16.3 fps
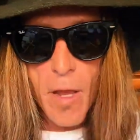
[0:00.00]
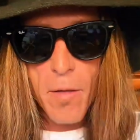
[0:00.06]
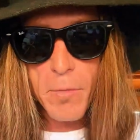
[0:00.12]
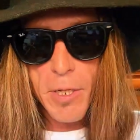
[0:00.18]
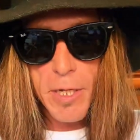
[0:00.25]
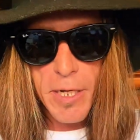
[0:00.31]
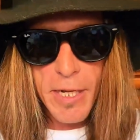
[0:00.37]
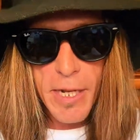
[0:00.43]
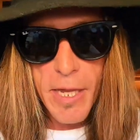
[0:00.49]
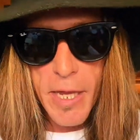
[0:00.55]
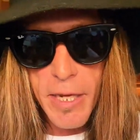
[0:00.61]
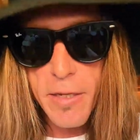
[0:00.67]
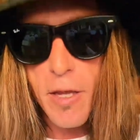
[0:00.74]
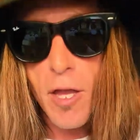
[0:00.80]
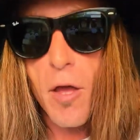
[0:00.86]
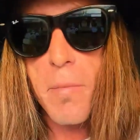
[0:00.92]
I'm looking at an
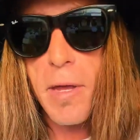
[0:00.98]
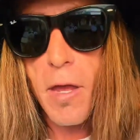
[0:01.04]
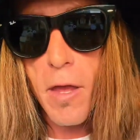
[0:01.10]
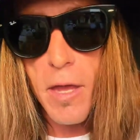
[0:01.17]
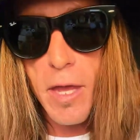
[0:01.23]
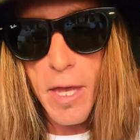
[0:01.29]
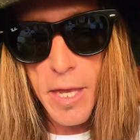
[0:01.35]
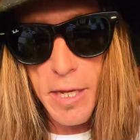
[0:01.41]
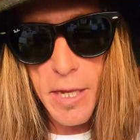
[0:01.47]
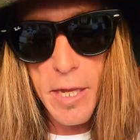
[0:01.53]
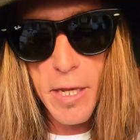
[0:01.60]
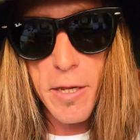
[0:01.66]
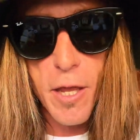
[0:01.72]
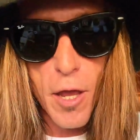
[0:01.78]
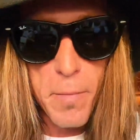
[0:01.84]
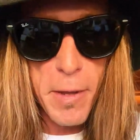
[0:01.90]

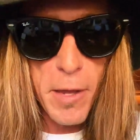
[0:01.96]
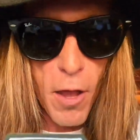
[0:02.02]
incoming